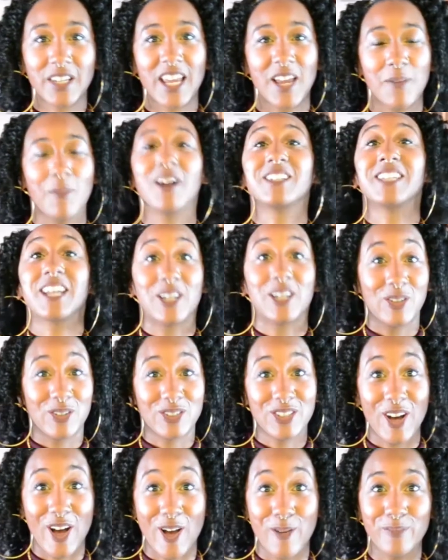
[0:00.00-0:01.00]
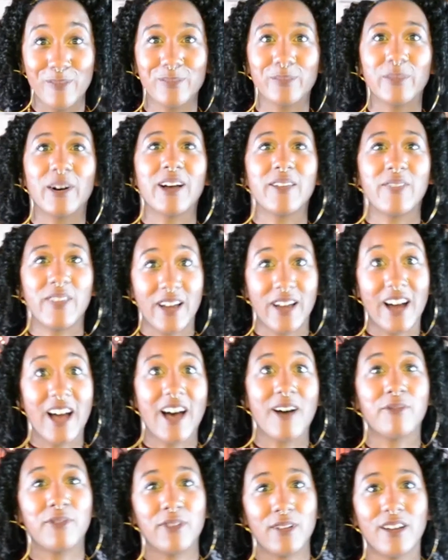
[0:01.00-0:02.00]
it might take a long time, but I think I
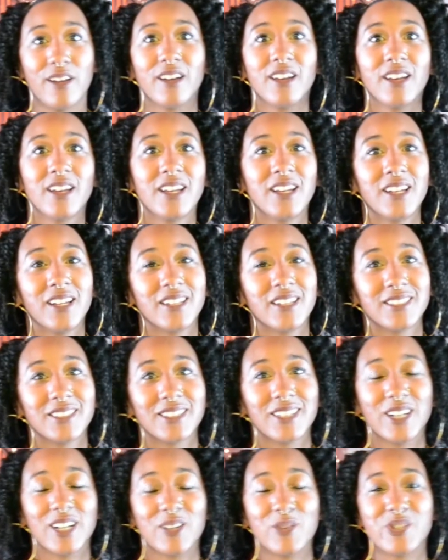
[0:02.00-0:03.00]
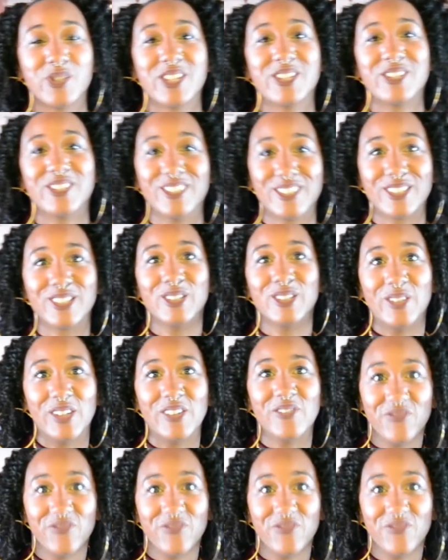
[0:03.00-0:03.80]
have the resistance to do it.